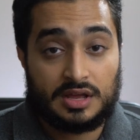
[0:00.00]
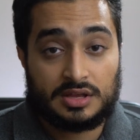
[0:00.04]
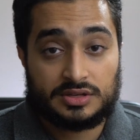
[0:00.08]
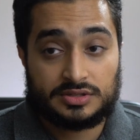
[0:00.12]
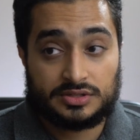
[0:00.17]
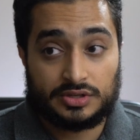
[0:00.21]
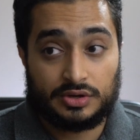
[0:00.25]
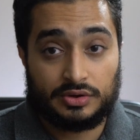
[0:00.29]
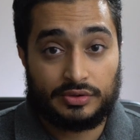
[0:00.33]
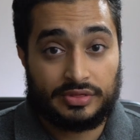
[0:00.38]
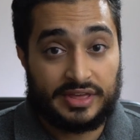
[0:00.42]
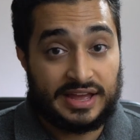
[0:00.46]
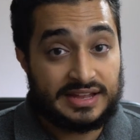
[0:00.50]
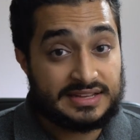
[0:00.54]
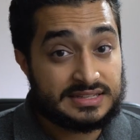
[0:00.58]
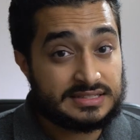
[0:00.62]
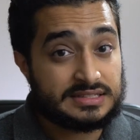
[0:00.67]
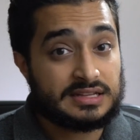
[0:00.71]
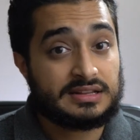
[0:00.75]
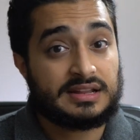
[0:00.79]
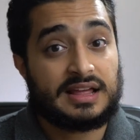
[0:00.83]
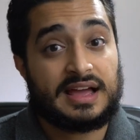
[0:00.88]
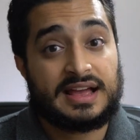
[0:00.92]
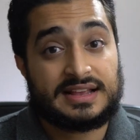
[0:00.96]
So that's
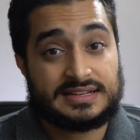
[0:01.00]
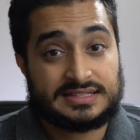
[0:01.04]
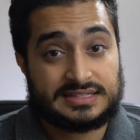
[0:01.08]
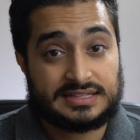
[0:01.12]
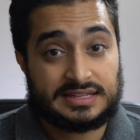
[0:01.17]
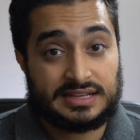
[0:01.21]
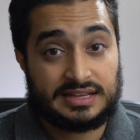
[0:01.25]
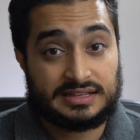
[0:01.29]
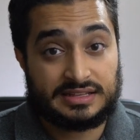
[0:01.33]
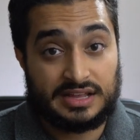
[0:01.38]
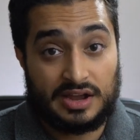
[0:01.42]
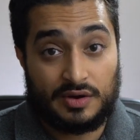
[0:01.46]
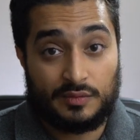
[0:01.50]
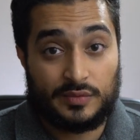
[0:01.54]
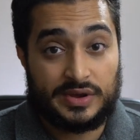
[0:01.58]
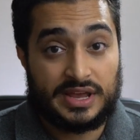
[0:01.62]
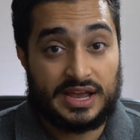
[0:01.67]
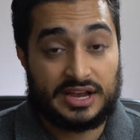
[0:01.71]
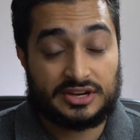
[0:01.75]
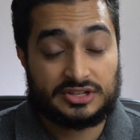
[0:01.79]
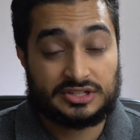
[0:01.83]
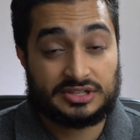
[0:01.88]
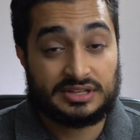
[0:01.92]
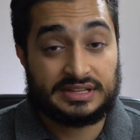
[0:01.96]
the last thing that we
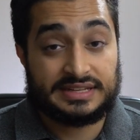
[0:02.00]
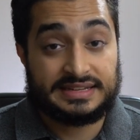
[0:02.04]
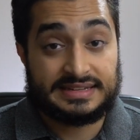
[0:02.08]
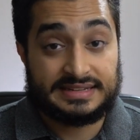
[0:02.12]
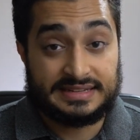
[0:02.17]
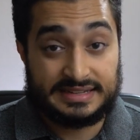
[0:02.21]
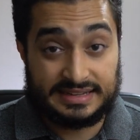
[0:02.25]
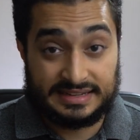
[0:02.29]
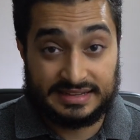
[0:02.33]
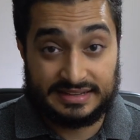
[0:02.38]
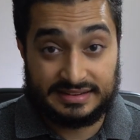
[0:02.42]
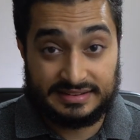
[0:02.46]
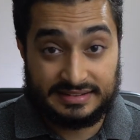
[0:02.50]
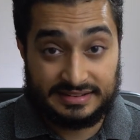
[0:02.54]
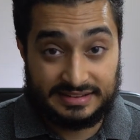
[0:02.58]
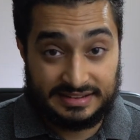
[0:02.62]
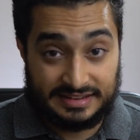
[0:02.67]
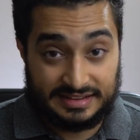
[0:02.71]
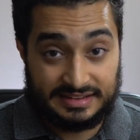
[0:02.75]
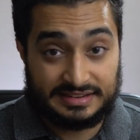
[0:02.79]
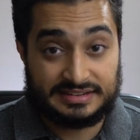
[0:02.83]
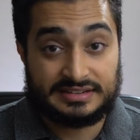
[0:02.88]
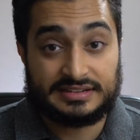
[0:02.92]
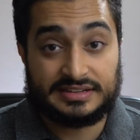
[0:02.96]
actually did
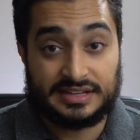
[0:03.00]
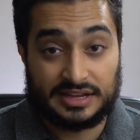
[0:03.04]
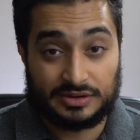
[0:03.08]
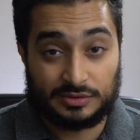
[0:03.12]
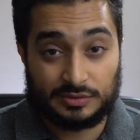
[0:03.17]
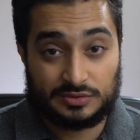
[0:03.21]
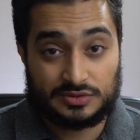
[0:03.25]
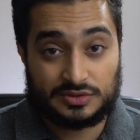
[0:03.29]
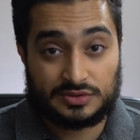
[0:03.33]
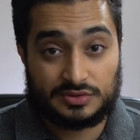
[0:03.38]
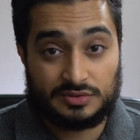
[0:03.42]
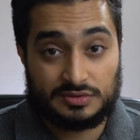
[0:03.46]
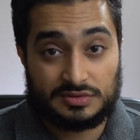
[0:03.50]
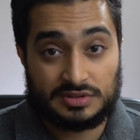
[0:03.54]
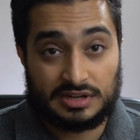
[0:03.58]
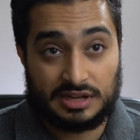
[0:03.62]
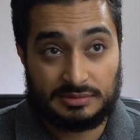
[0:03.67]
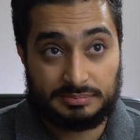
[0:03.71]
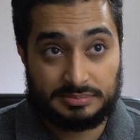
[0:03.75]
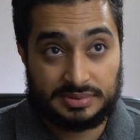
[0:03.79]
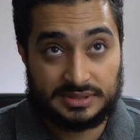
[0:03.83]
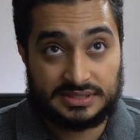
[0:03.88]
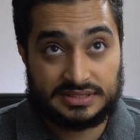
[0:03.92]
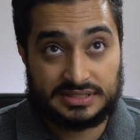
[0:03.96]
in dental school
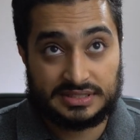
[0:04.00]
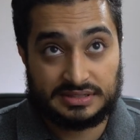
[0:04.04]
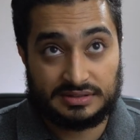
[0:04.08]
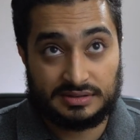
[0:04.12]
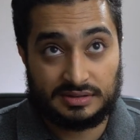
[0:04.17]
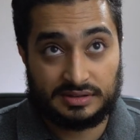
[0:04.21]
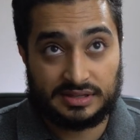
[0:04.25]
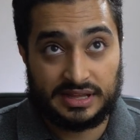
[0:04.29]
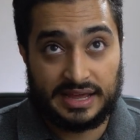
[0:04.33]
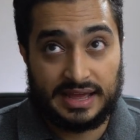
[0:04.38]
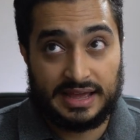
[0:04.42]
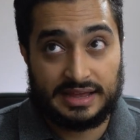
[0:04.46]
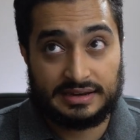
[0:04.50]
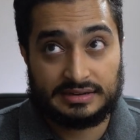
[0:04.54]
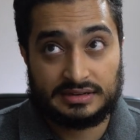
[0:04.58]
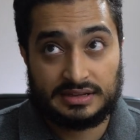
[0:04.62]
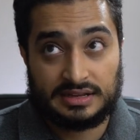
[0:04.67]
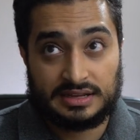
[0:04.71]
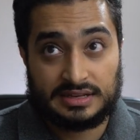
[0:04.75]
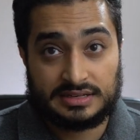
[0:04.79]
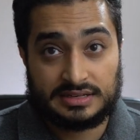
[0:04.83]
up until that